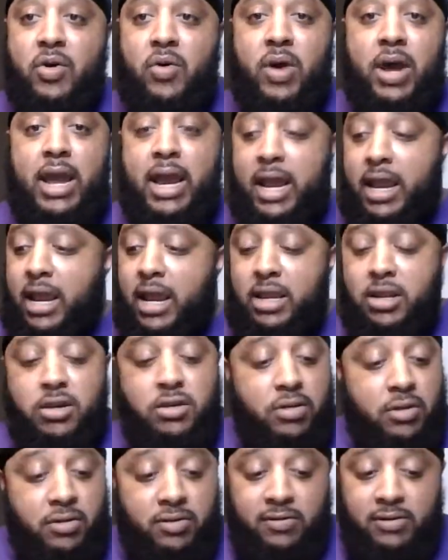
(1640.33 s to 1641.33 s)
hey, and you
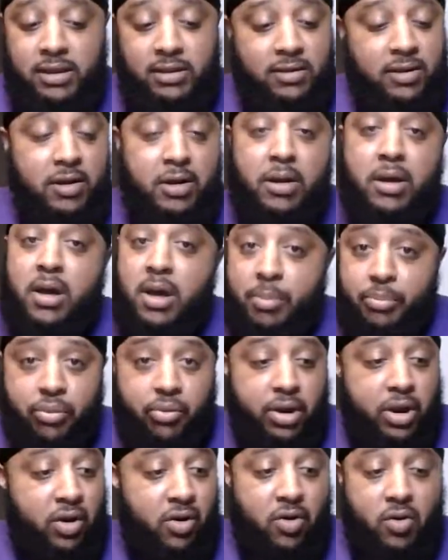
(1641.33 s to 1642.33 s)
could sit there,
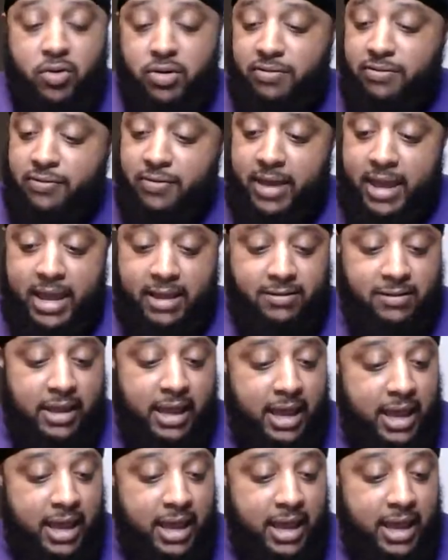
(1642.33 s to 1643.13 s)
point all the facts that,